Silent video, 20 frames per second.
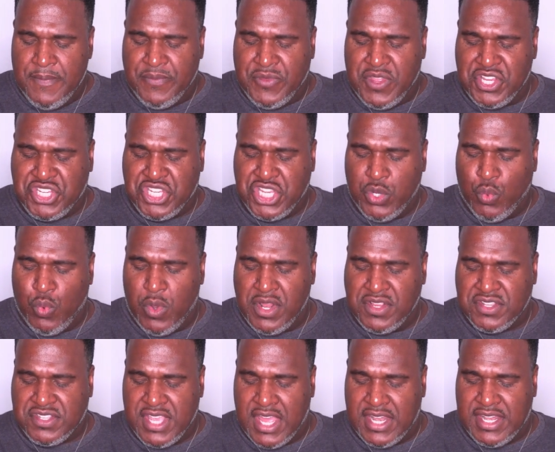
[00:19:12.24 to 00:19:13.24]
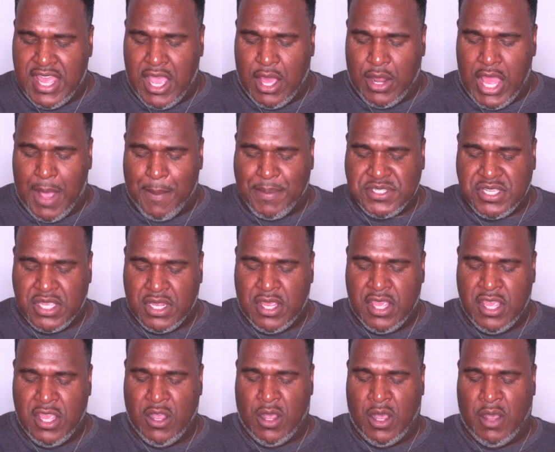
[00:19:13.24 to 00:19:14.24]
Then she went and sat down
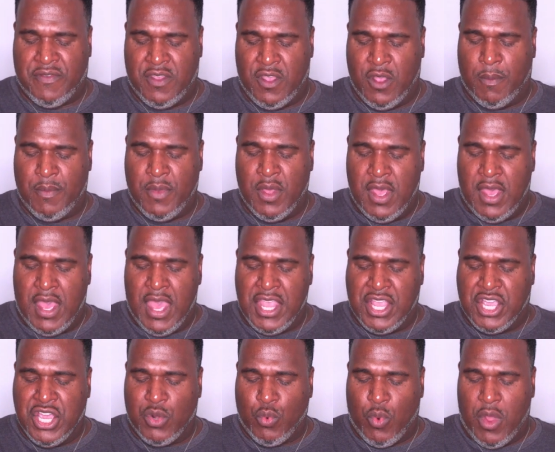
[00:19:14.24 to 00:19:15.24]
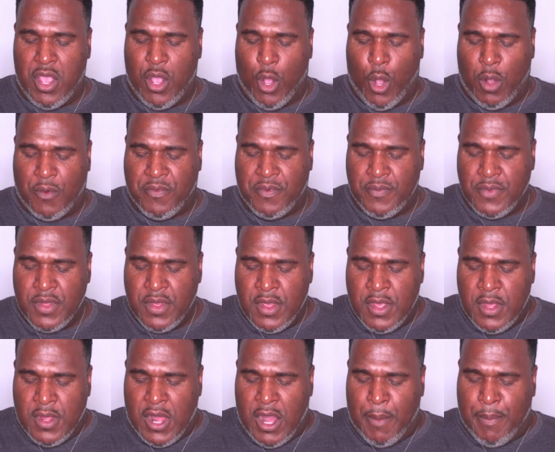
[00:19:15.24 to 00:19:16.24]
opposite of him a good way off,
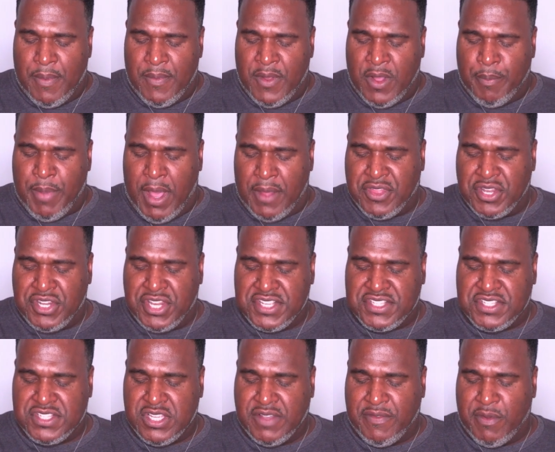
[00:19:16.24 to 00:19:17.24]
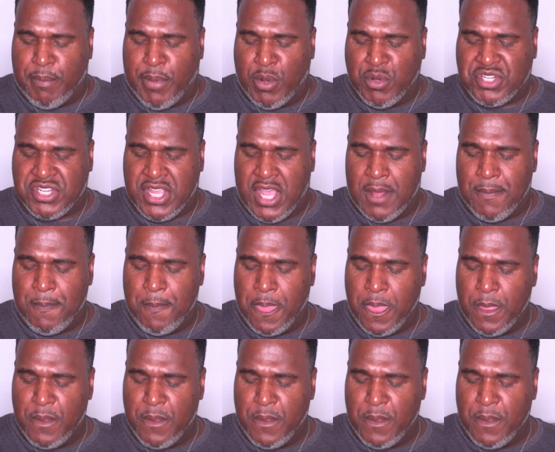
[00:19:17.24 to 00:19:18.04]
about the distance of a bow shot.